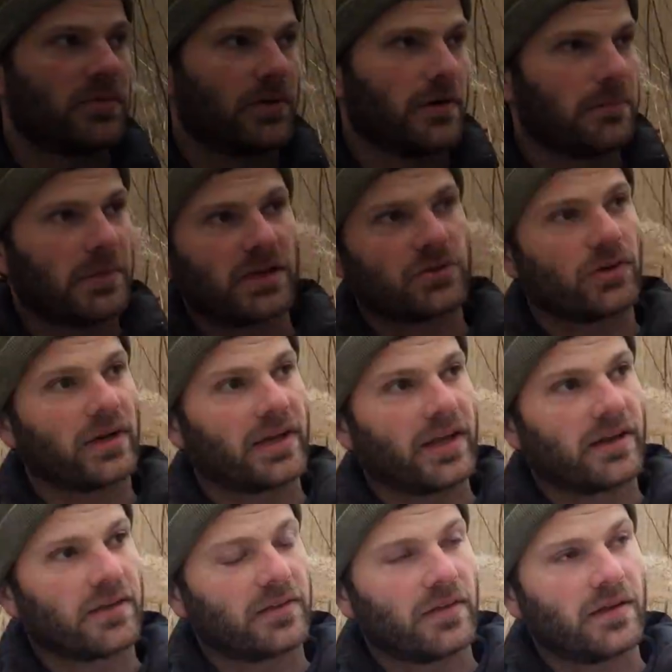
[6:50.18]
before you're measuring
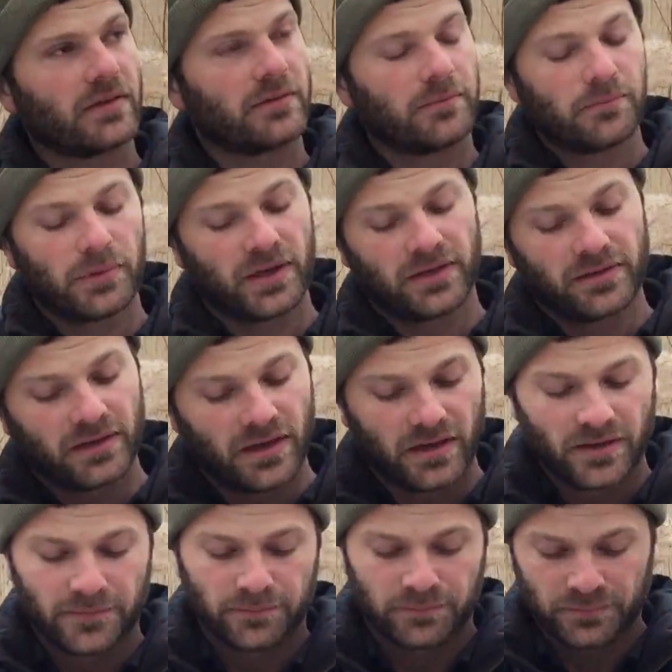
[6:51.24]
anything. But,
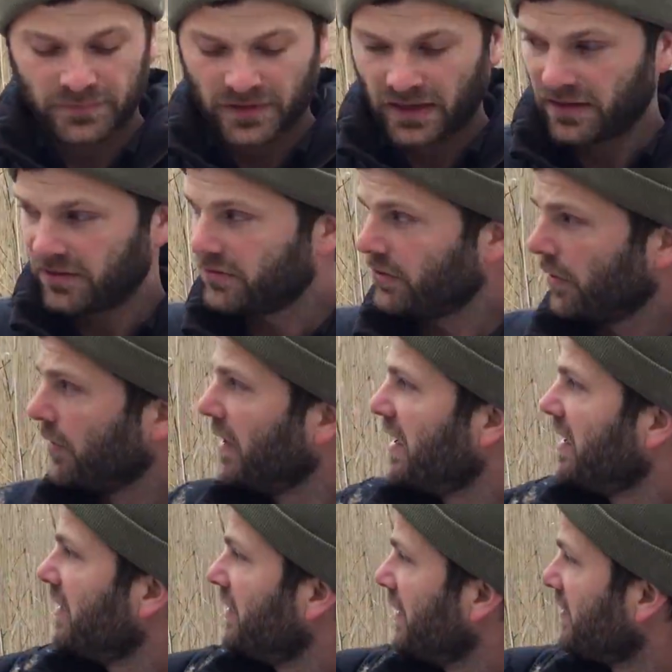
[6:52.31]
okay, so
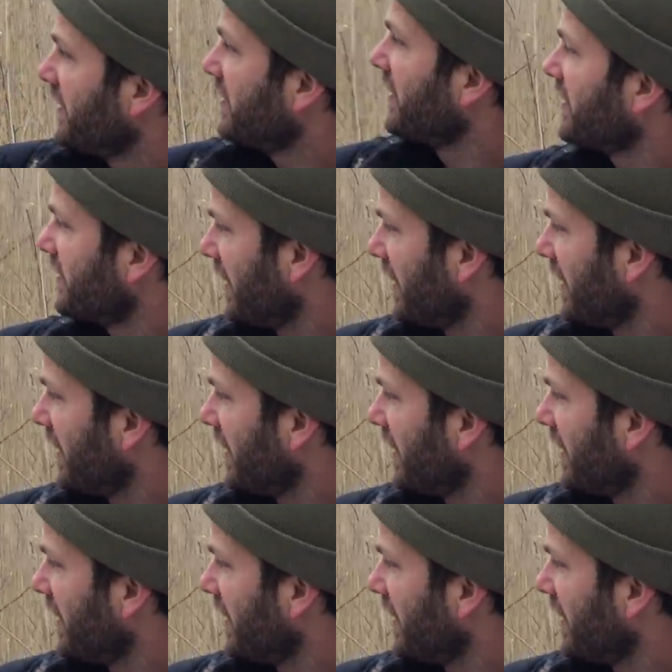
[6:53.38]
this is